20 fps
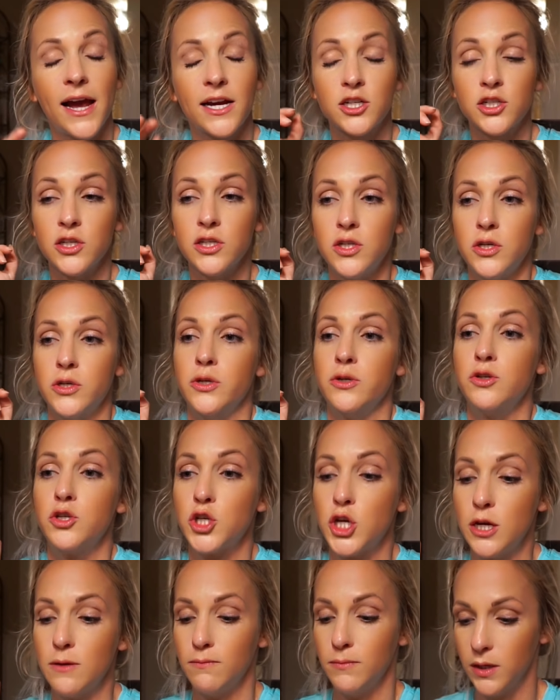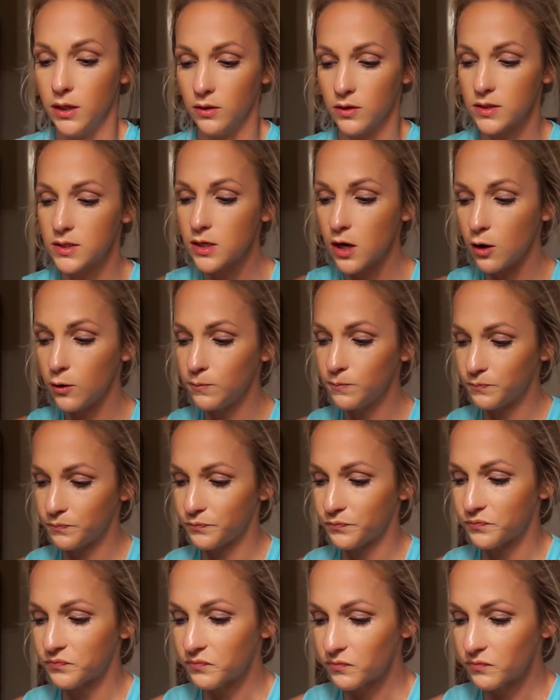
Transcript: actually 2 cheat meals. So,